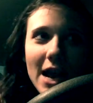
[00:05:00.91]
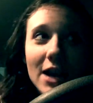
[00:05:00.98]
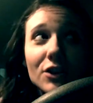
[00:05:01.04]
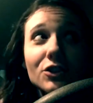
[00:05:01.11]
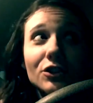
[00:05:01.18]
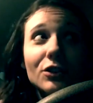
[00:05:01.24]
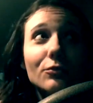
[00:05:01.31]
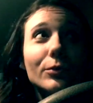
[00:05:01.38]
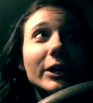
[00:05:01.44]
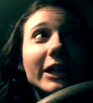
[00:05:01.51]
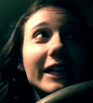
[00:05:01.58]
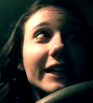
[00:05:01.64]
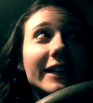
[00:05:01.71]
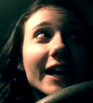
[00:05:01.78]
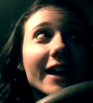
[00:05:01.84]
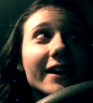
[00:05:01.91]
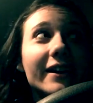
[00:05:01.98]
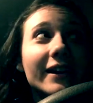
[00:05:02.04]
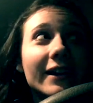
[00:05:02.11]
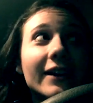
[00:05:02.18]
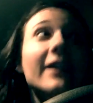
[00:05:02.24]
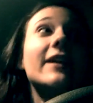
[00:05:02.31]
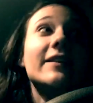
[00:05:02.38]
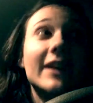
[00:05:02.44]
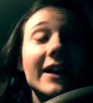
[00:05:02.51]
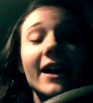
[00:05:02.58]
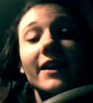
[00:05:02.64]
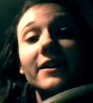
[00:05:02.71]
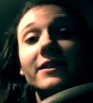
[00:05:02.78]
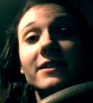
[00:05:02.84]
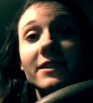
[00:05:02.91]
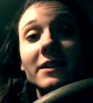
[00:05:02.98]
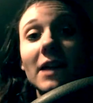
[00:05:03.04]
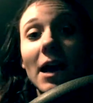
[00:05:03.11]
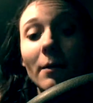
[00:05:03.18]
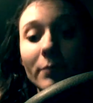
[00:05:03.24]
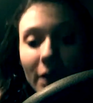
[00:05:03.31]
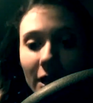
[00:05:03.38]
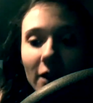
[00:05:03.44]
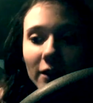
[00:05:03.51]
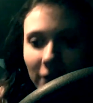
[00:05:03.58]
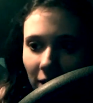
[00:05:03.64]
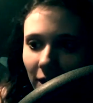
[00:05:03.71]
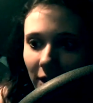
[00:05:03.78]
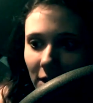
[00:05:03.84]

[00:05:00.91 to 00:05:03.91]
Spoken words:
actually really like I could see that being in